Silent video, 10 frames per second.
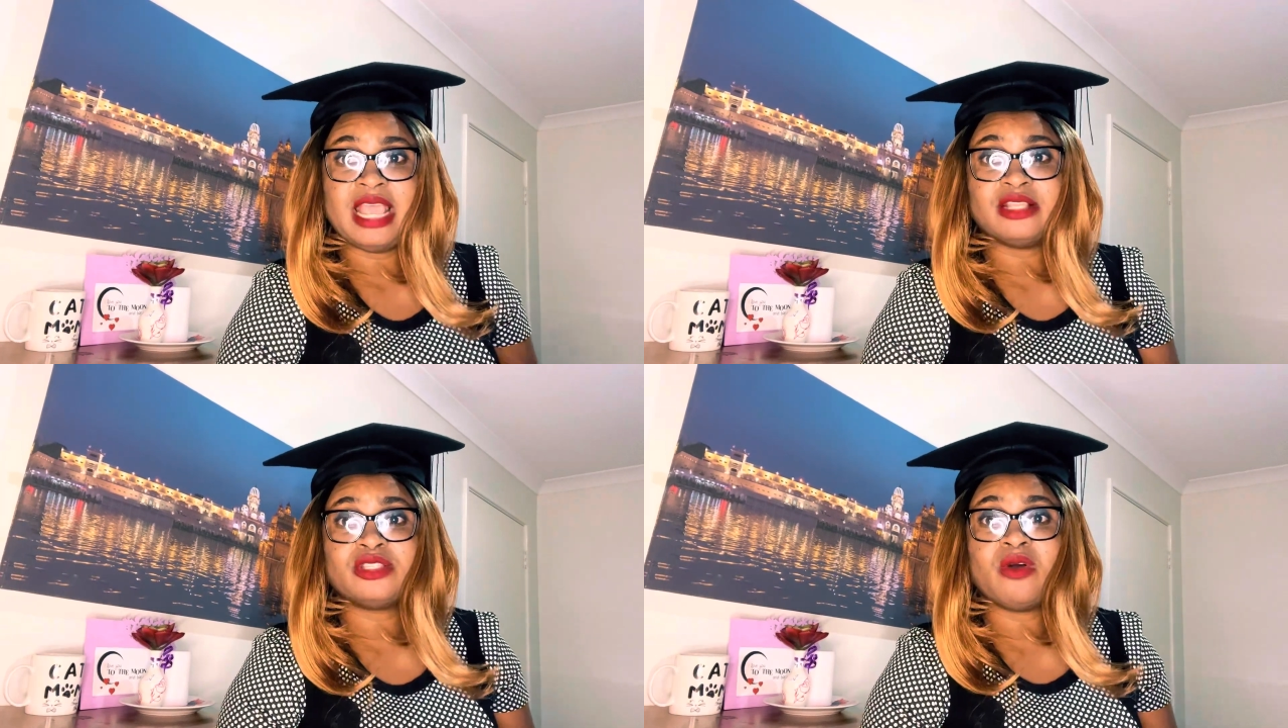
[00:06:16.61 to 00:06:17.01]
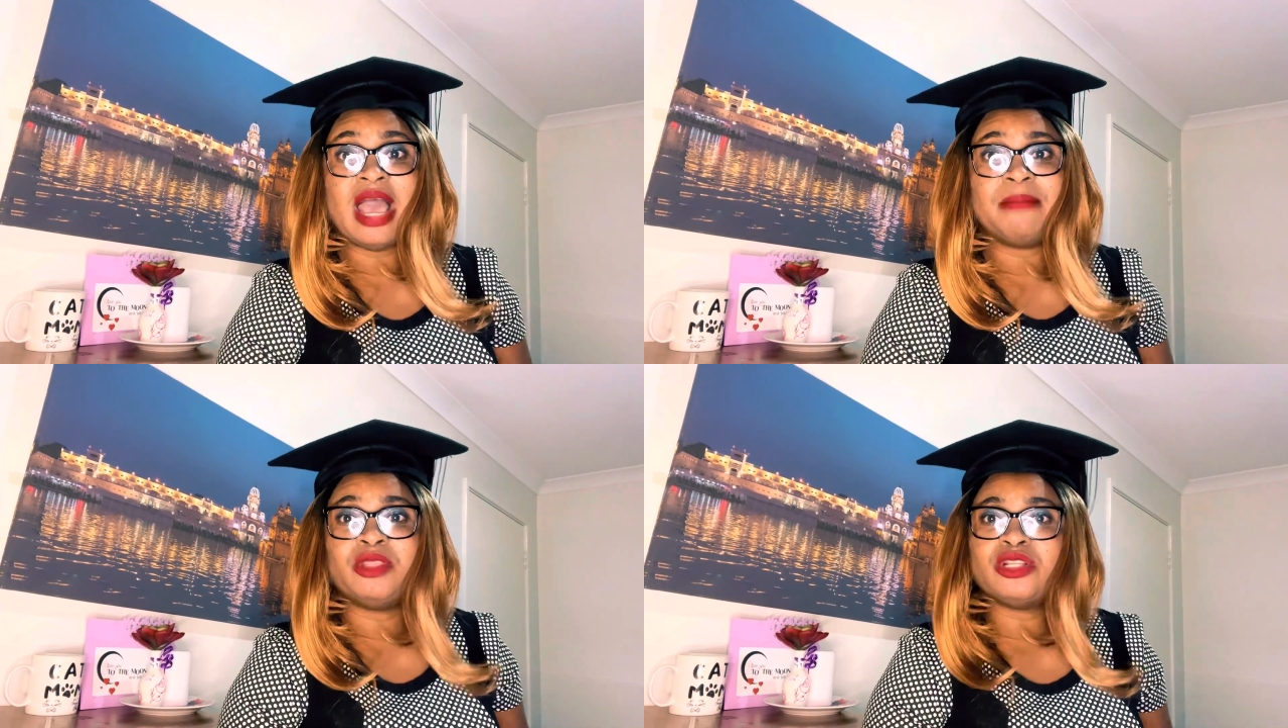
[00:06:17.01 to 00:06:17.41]
so
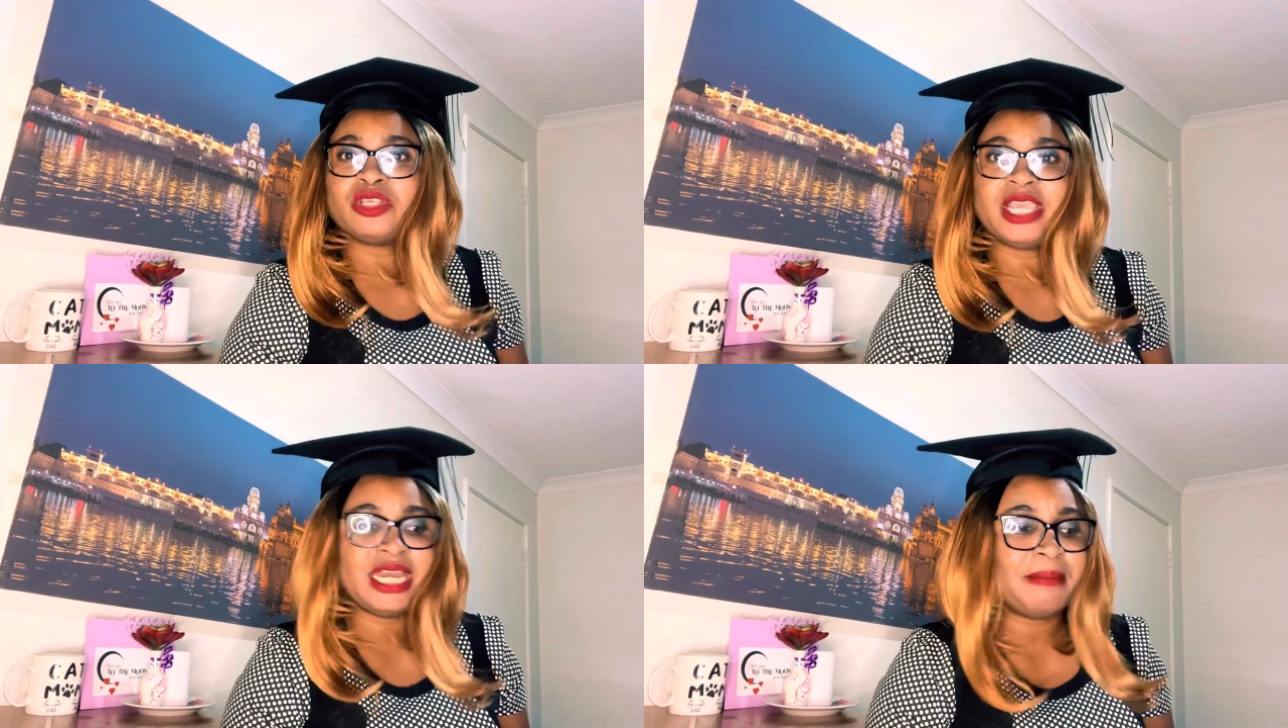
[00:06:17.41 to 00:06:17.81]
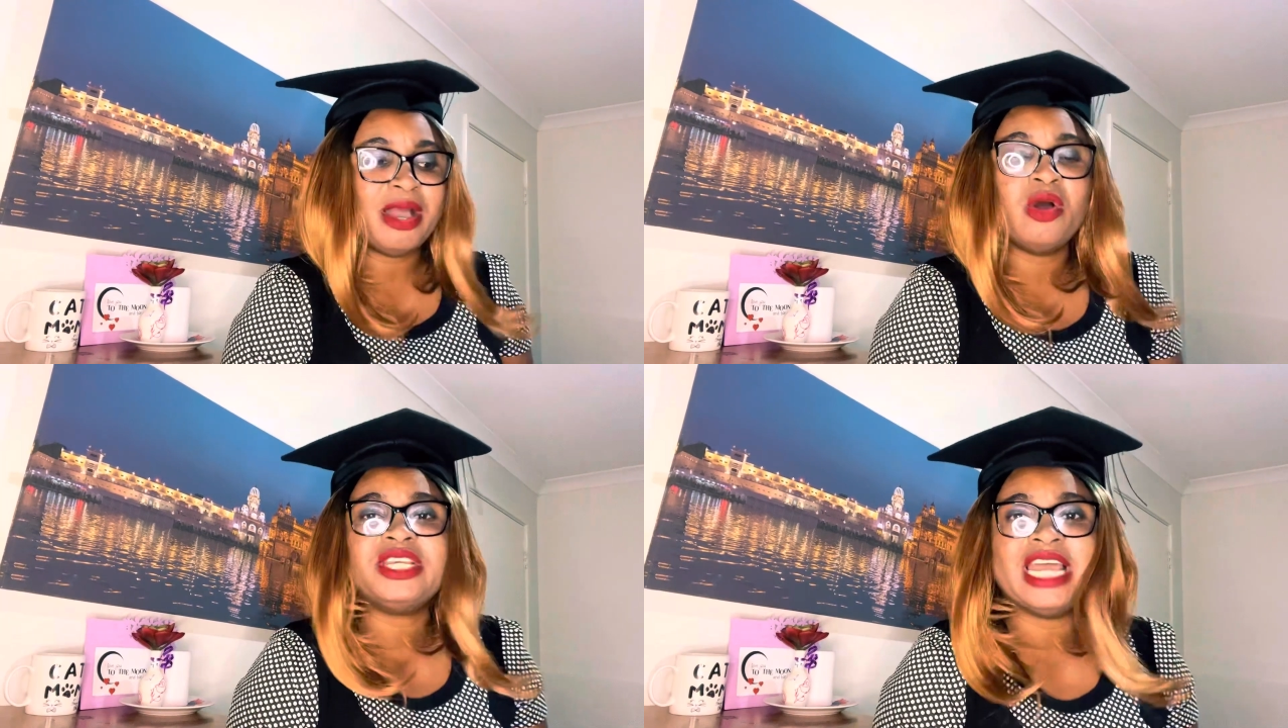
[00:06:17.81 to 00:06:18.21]
I'm not talking about
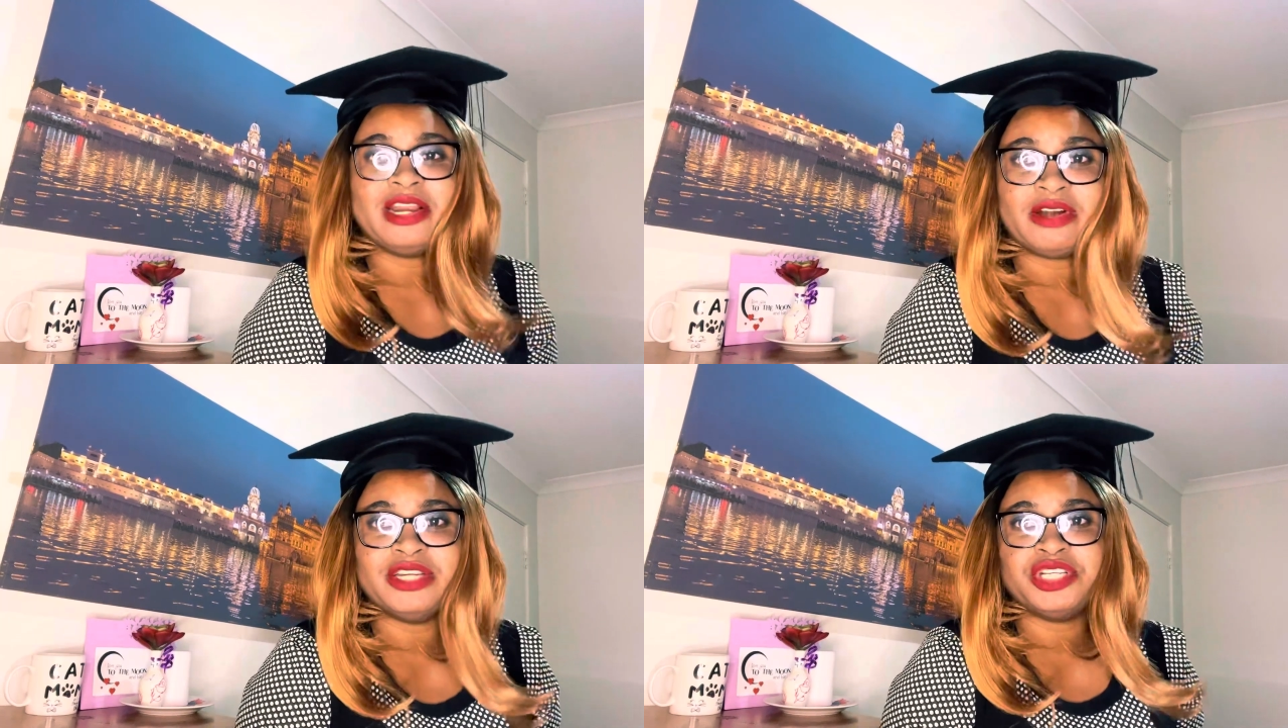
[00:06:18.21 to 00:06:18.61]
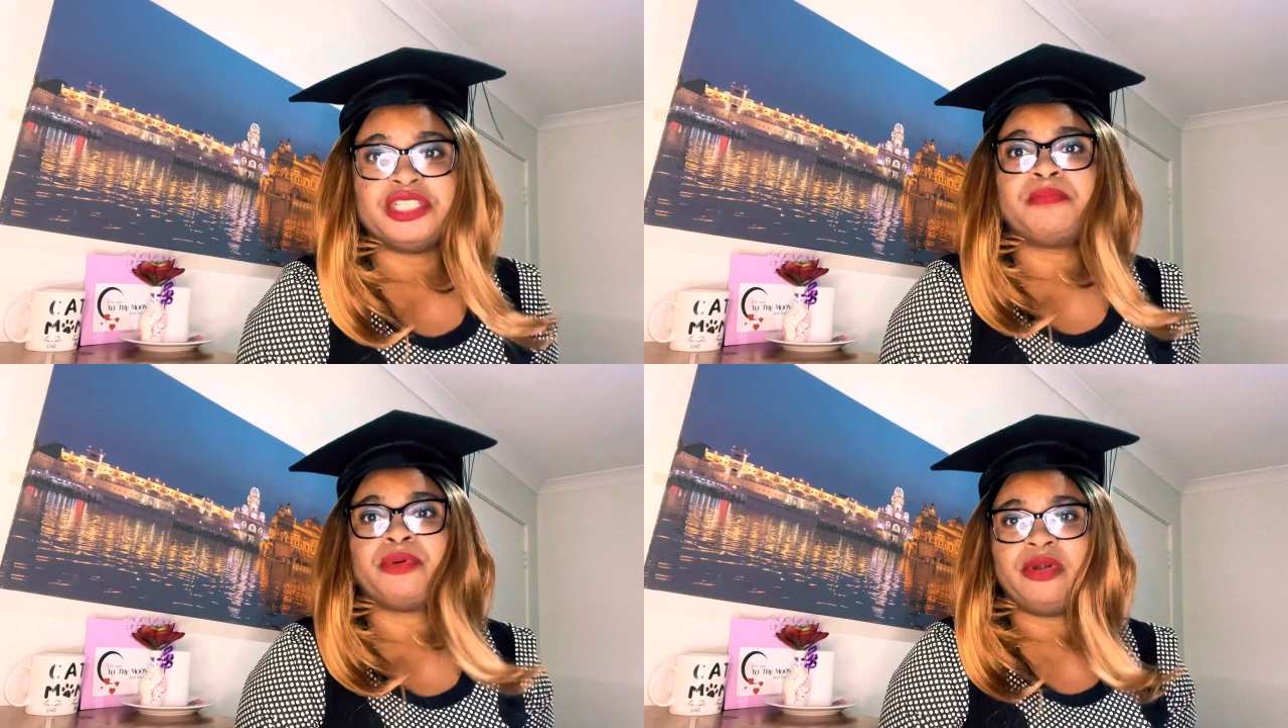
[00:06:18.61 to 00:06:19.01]
undergraduate
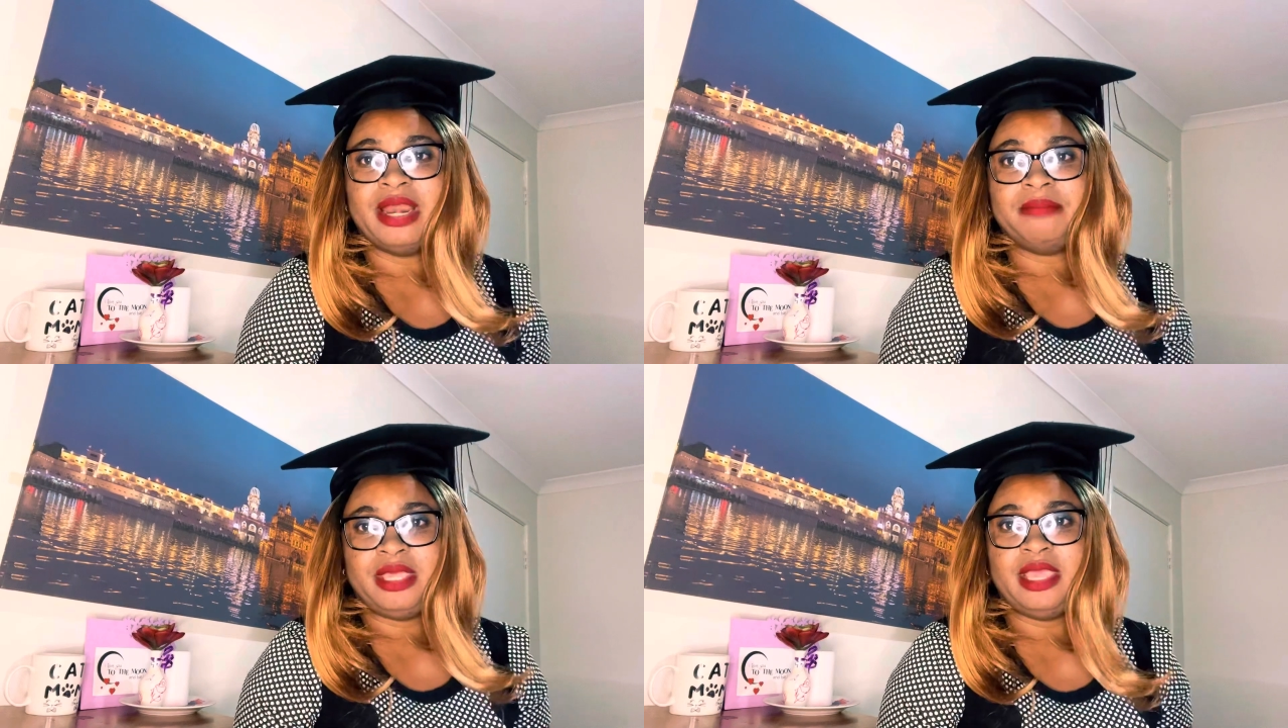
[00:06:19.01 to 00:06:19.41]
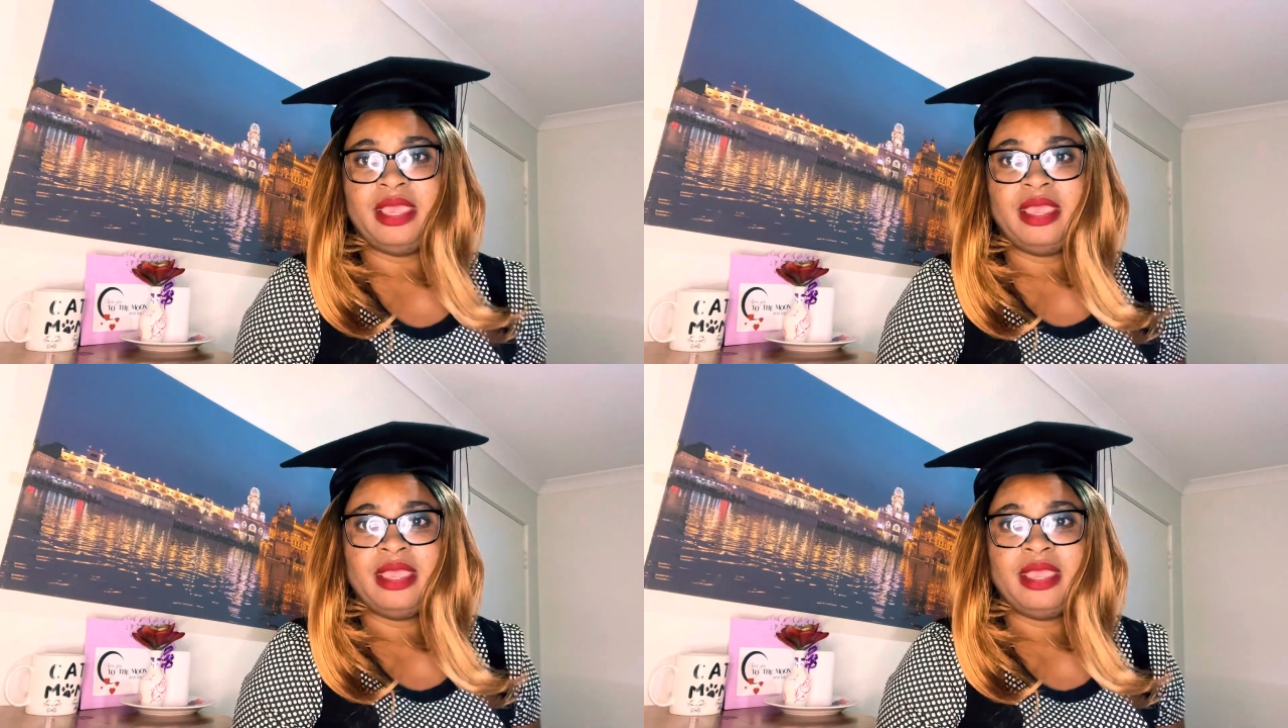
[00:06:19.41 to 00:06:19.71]
program here.